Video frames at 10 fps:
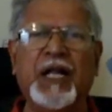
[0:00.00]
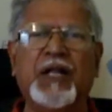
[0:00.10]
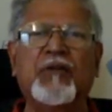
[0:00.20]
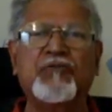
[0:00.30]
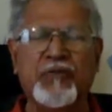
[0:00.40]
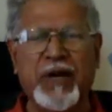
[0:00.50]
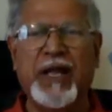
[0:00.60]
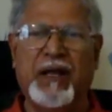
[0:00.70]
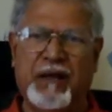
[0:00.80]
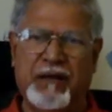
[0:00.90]
Now
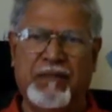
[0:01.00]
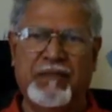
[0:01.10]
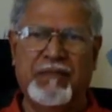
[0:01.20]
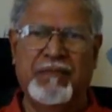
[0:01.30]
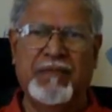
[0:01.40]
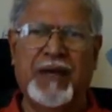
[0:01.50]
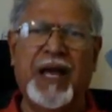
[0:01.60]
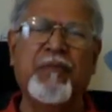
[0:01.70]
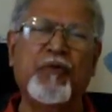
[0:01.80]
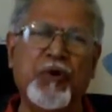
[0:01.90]
today
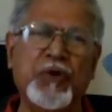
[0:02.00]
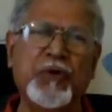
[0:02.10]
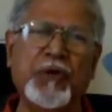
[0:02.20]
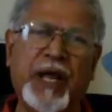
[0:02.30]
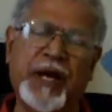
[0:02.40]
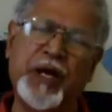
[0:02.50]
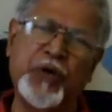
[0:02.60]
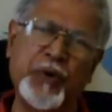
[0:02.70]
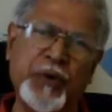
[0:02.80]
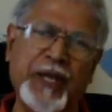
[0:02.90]
I am going to
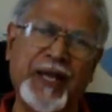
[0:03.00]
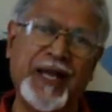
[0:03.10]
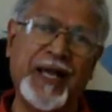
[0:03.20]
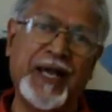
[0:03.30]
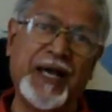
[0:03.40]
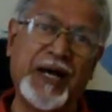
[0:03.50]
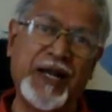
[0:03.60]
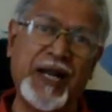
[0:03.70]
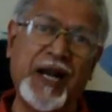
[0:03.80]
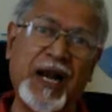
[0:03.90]
narrate to a
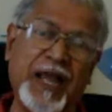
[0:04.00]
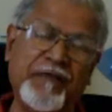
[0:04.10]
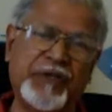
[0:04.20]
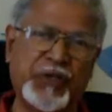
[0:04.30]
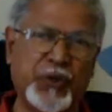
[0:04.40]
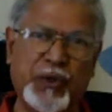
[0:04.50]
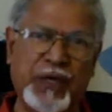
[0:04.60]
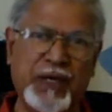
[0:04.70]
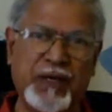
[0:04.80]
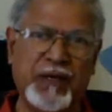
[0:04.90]
real life
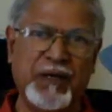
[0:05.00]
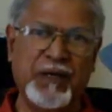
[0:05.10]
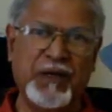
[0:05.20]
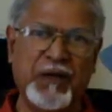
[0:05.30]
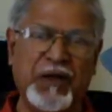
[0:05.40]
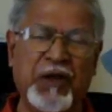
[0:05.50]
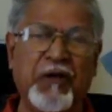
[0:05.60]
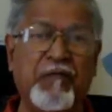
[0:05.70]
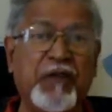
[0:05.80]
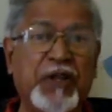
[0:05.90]
story
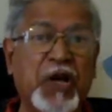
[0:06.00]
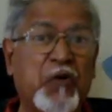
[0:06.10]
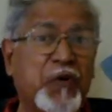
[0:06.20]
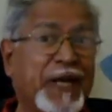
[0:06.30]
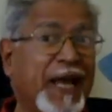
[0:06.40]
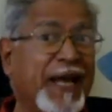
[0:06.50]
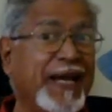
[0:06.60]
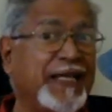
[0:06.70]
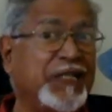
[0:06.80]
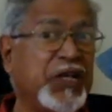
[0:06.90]
without
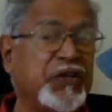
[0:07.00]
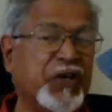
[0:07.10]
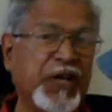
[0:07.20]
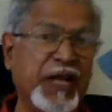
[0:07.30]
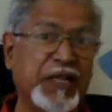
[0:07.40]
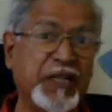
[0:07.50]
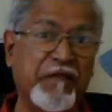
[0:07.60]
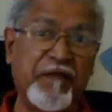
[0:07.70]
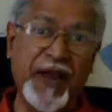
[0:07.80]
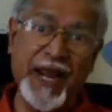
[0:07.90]
any seasoning, the
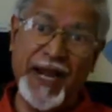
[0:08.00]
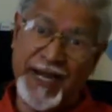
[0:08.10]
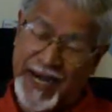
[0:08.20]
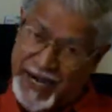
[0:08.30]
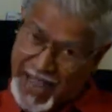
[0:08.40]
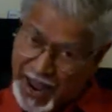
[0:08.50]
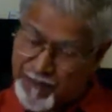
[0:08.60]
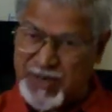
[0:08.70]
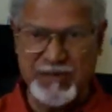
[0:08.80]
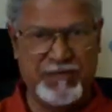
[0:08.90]
way it had
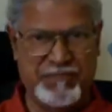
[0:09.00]
happened